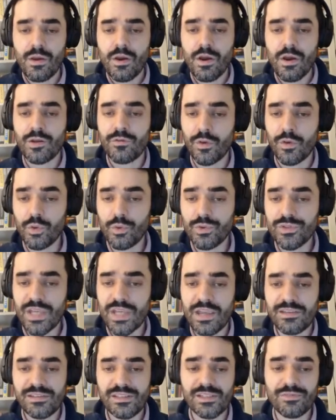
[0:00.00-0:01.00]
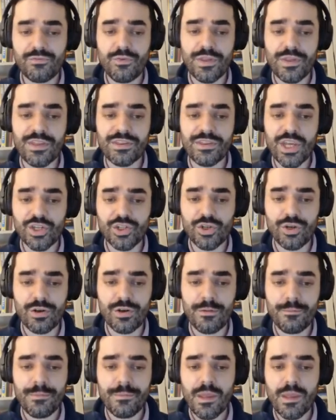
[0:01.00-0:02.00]
Another use case is threat
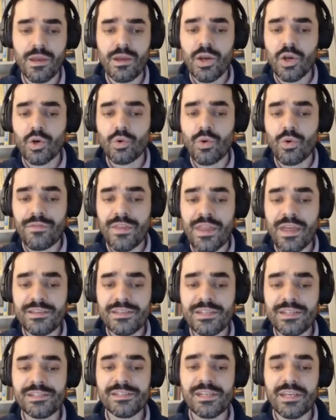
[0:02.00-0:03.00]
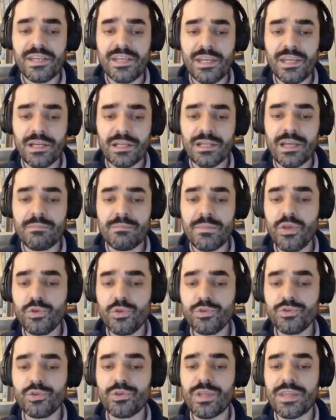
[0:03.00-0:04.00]
detection. Graph analytics here can be
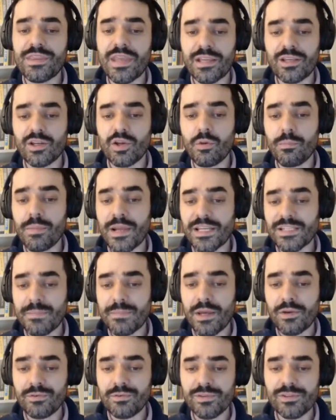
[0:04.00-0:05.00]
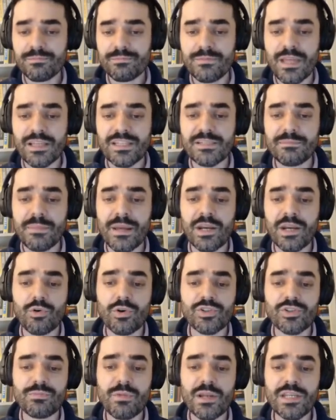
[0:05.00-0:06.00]
used to detect complex patterns that span
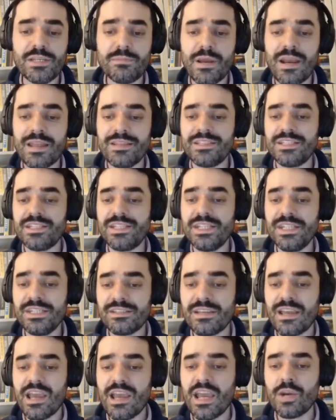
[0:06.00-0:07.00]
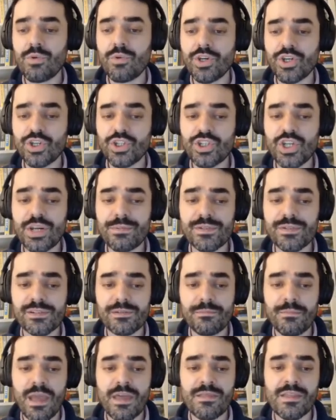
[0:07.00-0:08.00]
across multiple entities and
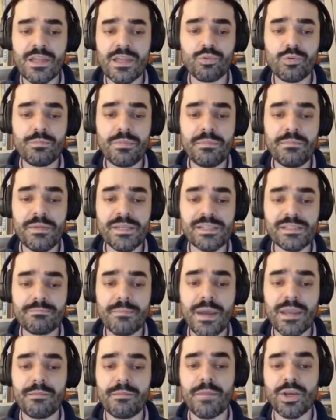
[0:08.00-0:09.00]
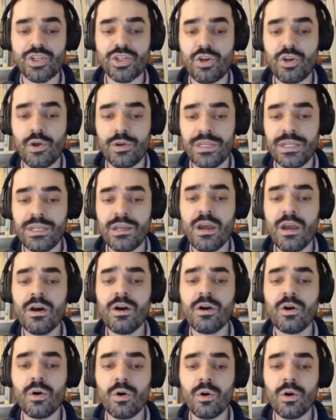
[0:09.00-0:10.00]
relationships, and that would be missed by machine learning
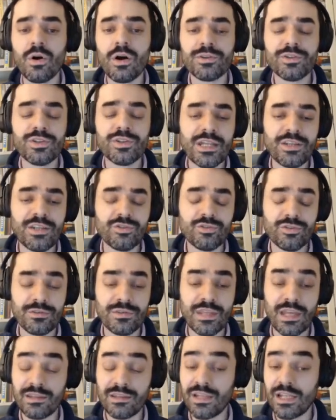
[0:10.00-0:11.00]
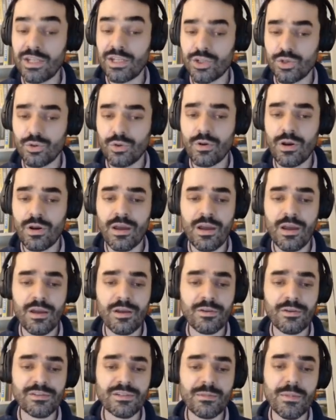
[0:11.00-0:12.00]
or traditional
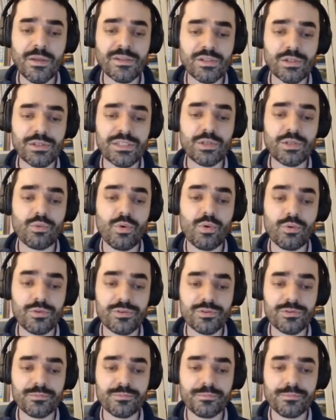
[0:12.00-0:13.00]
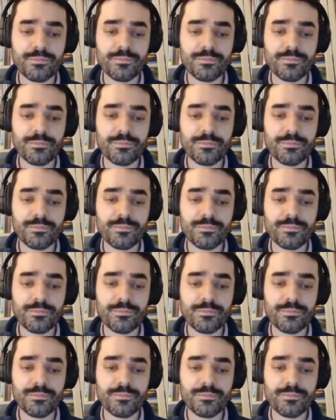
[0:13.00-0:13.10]
cybersecurity rules.